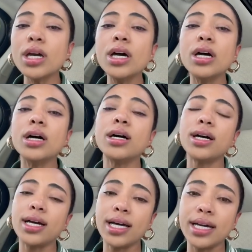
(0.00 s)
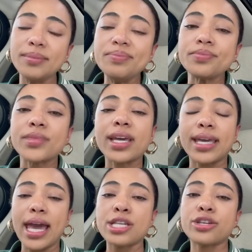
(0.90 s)
a
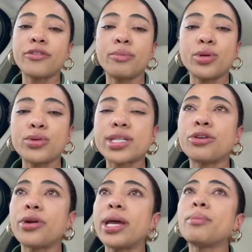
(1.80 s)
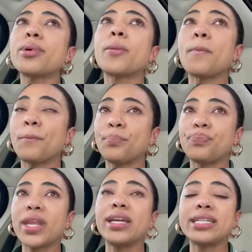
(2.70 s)
case of abuse and rape
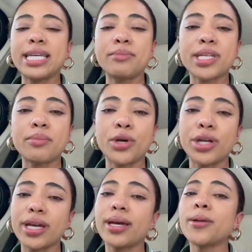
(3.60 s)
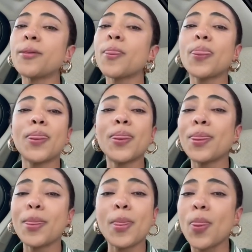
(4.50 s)
and attempted murder.
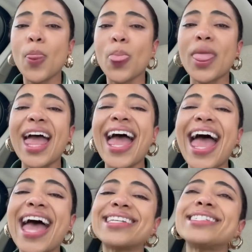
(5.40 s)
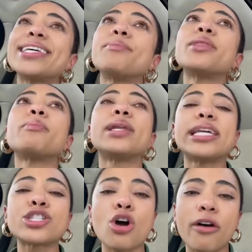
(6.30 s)
And the
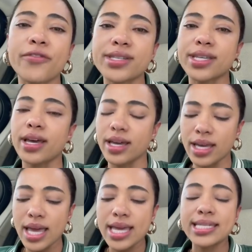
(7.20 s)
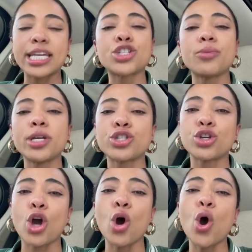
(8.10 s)
police officer said to me
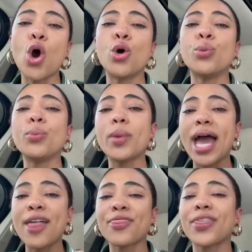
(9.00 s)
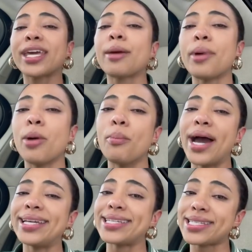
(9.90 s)
to go home and think about
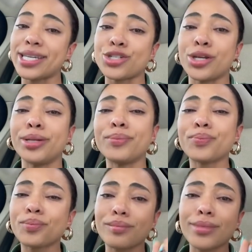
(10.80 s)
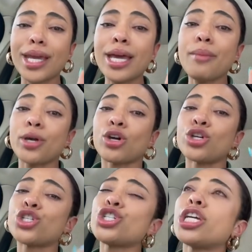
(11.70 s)
my decision,
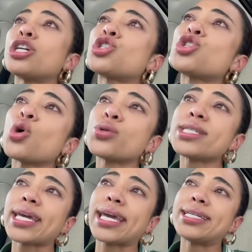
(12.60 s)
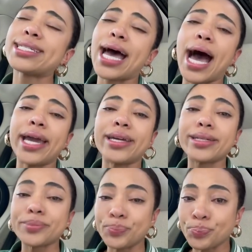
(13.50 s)
because she is so sick and tired